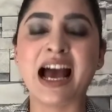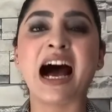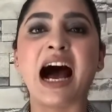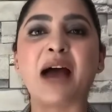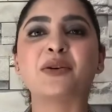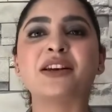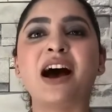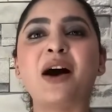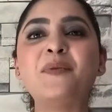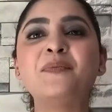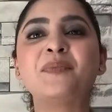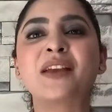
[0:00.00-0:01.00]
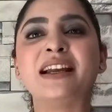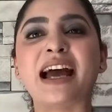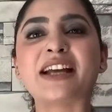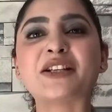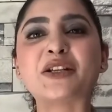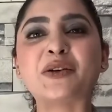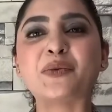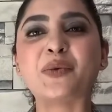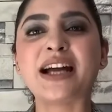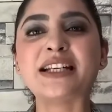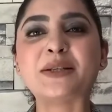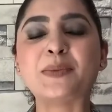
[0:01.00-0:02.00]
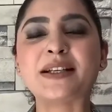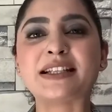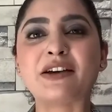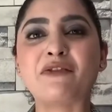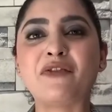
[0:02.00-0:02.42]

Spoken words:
I would now like to invite Mr.